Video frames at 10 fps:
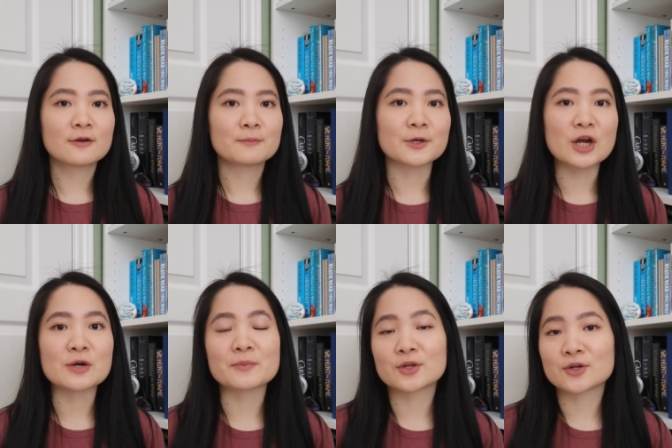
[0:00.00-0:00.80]

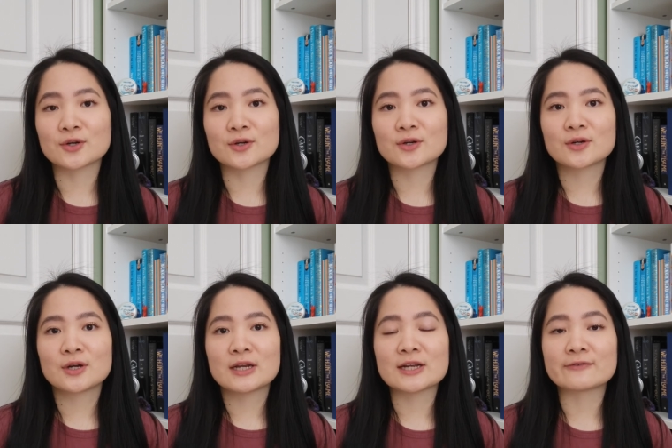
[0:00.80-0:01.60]
become their
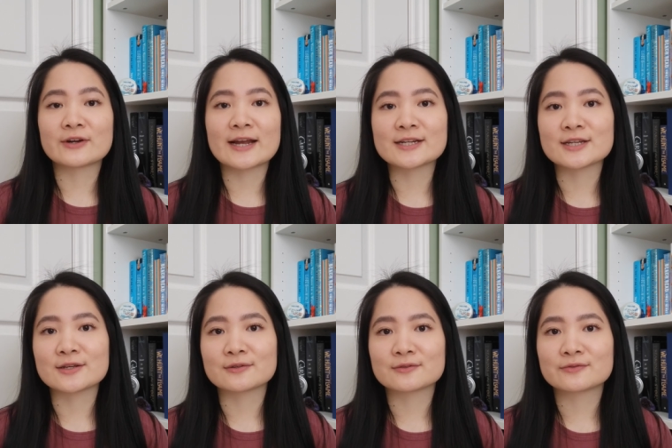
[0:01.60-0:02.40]

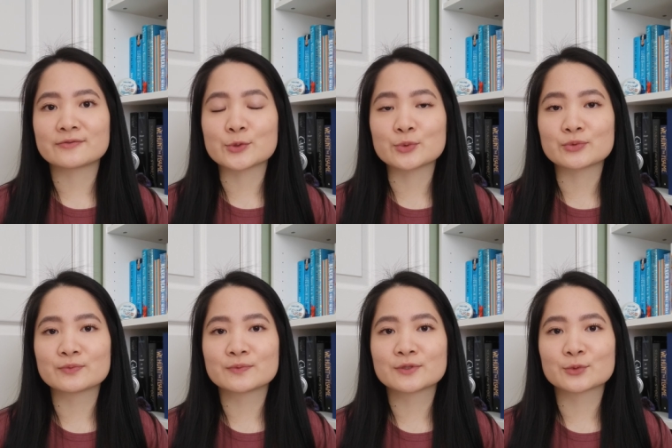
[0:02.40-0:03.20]
never-ending food
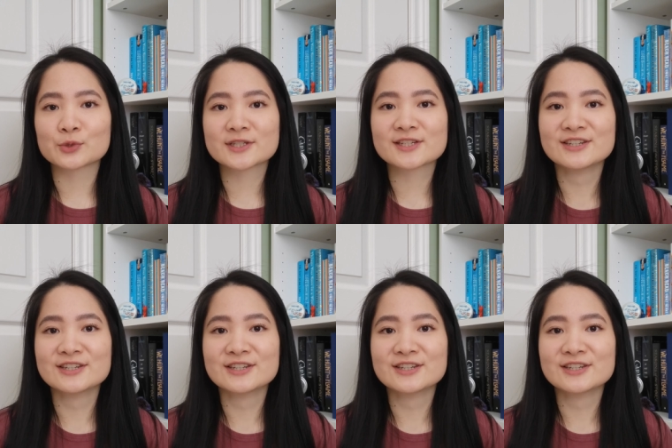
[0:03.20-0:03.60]
source.